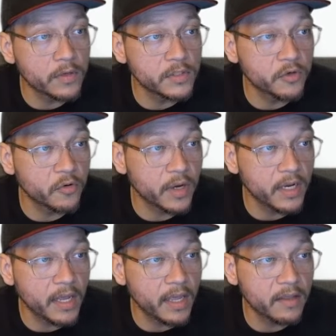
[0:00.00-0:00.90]
to create
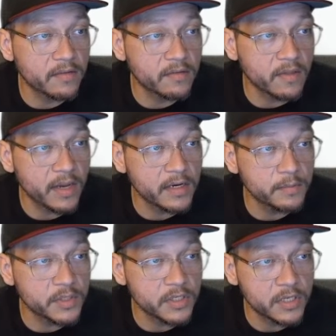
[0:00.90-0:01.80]
a sign-up
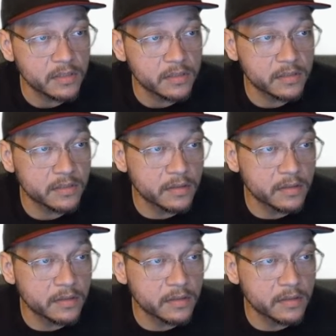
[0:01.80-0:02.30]
sheet.